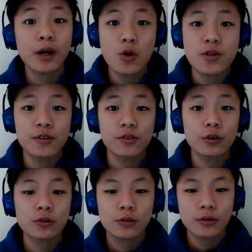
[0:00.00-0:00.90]
I don't think so.
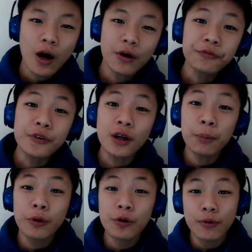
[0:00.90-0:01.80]
I often
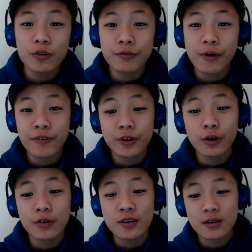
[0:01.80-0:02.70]
upload most of my
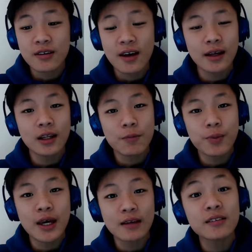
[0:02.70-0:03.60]
videos in
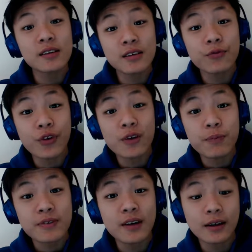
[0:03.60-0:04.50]
1080p at 60
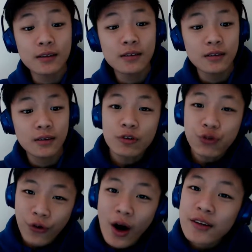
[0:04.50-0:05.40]
frames per second, and I
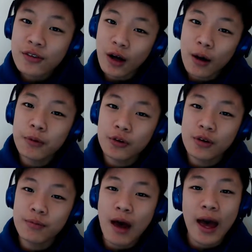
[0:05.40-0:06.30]
try to
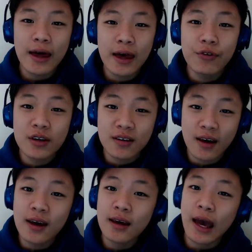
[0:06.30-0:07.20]
upload them every
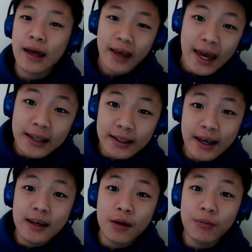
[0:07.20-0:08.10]
day at 8
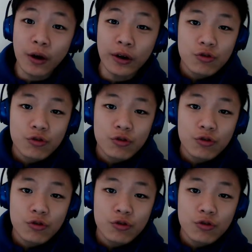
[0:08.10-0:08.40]
a.m.